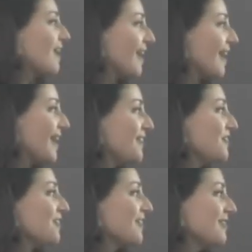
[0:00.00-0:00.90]

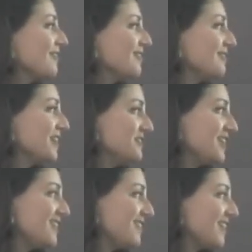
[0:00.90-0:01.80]
And they
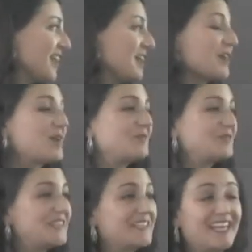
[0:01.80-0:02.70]
did it, and I got a couple
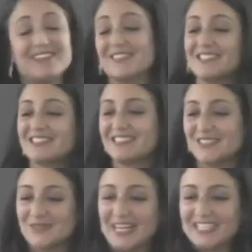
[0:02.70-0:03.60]
of little giggles
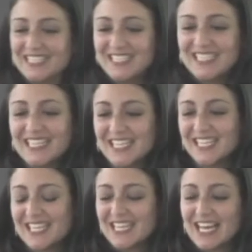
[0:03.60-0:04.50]
as
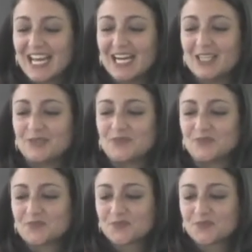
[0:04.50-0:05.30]
well.